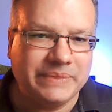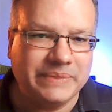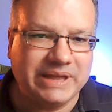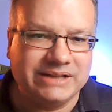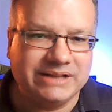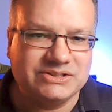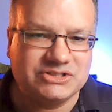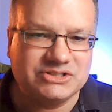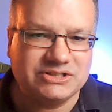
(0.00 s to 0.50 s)

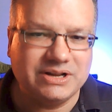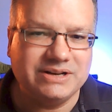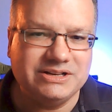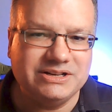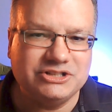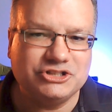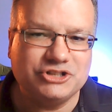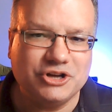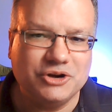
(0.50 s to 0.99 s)
and
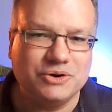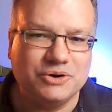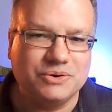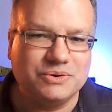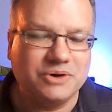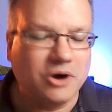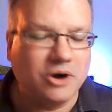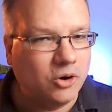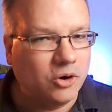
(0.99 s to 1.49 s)
studies
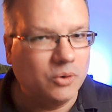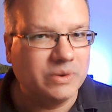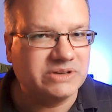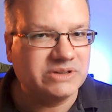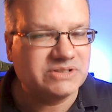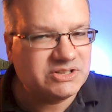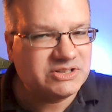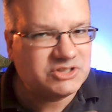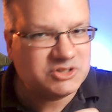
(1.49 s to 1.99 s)
showed
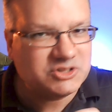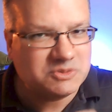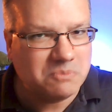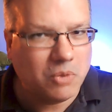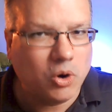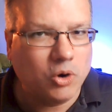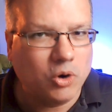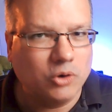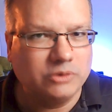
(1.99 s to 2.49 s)
always a
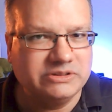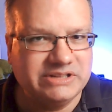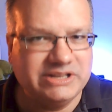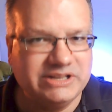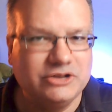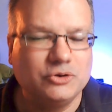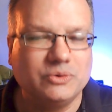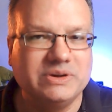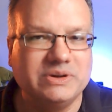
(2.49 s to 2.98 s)
small
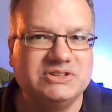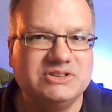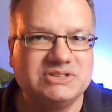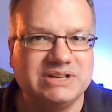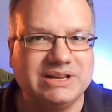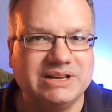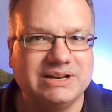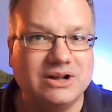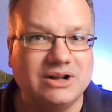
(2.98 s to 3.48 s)
decrease
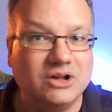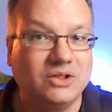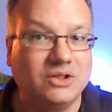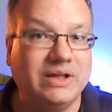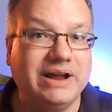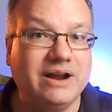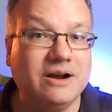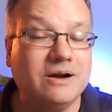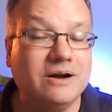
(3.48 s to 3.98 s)
in
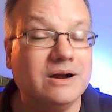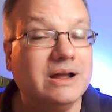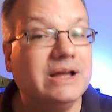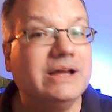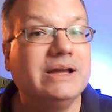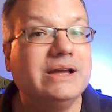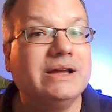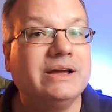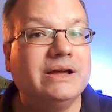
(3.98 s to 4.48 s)
glare
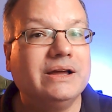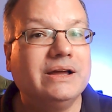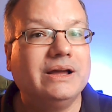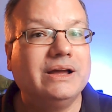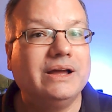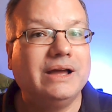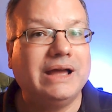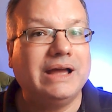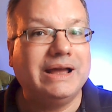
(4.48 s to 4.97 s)

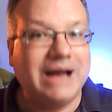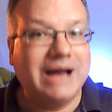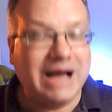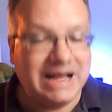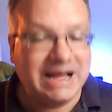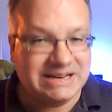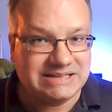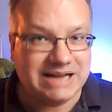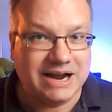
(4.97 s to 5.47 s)
and
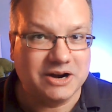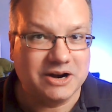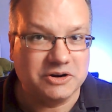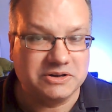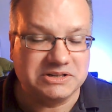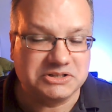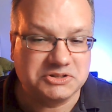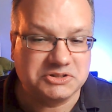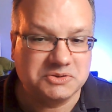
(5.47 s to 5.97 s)
eye
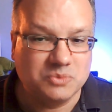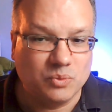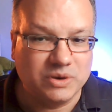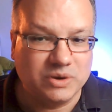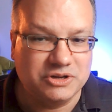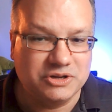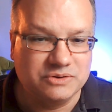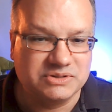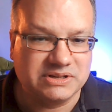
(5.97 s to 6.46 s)
tiredness
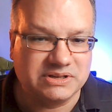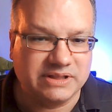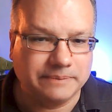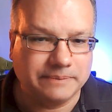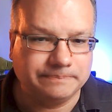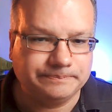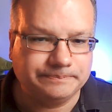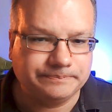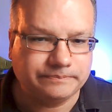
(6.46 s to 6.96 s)
when using
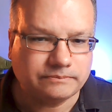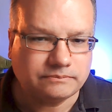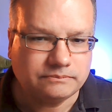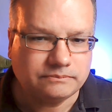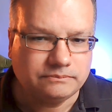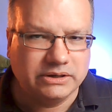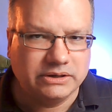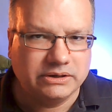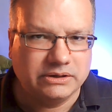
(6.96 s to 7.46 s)
them.
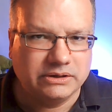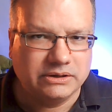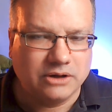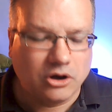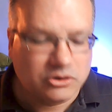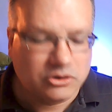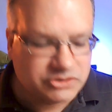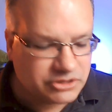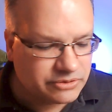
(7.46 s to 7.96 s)

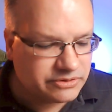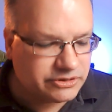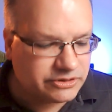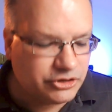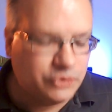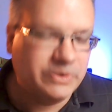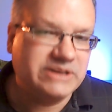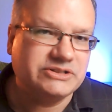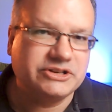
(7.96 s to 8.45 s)
Also, the
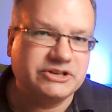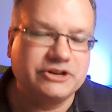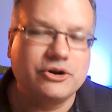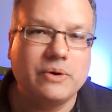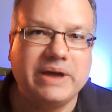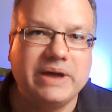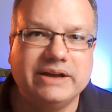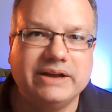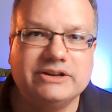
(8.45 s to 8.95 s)
US could
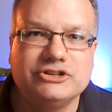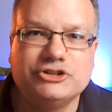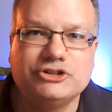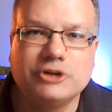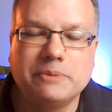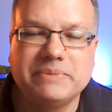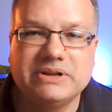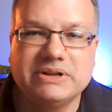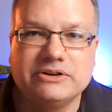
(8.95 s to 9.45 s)
go ahead and
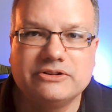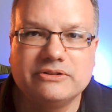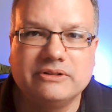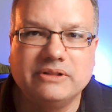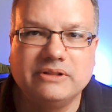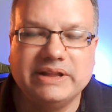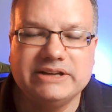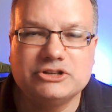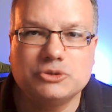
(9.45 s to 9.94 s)
jump into the
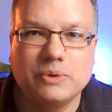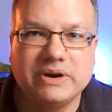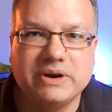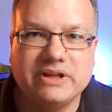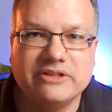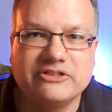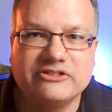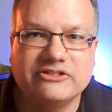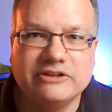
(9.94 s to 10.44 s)
late
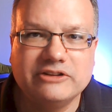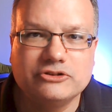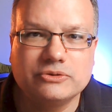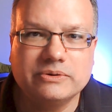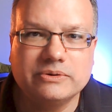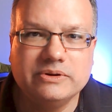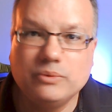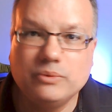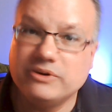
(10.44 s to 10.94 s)
20th
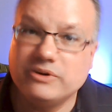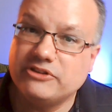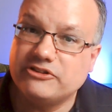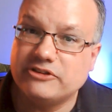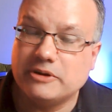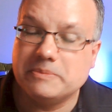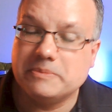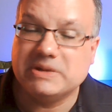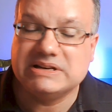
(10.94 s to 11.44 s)
century with
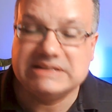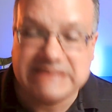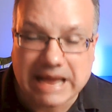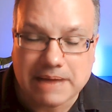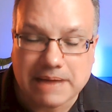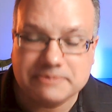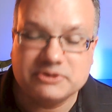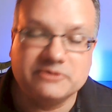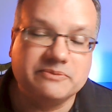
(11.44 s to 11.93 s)
some
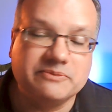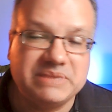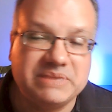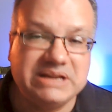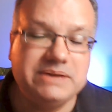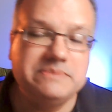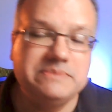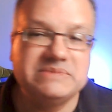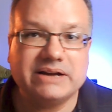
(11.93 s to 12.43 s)
adaptive
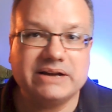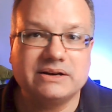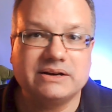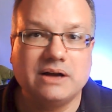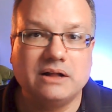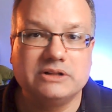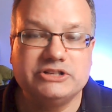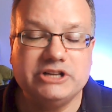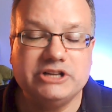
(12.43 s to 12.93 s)
beam
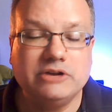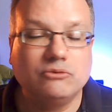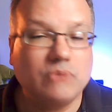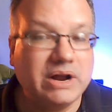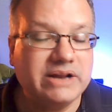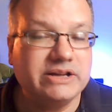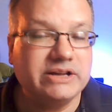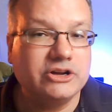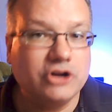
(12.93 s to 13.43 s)
technology and
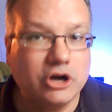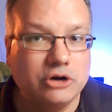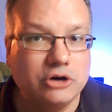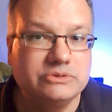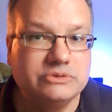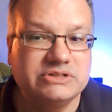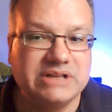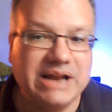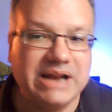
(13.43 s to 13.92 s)
writing
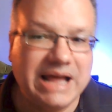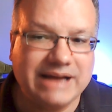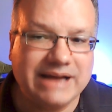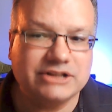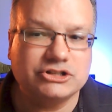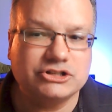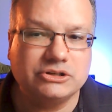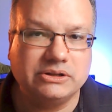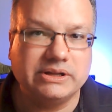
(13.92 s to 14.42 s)
codes that
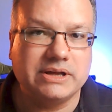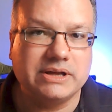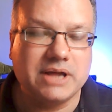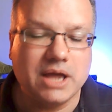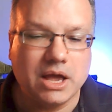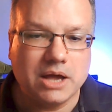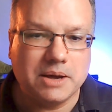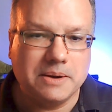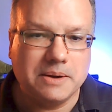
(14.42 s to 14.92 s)
actually
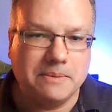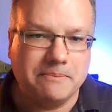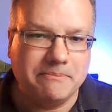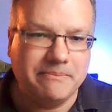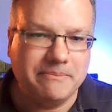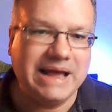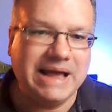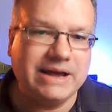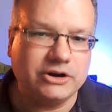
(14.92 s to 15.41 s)

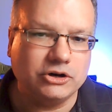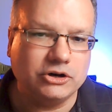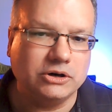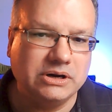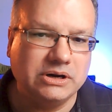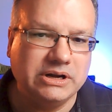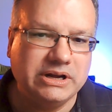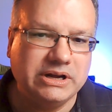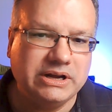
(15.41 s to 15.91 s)
matter.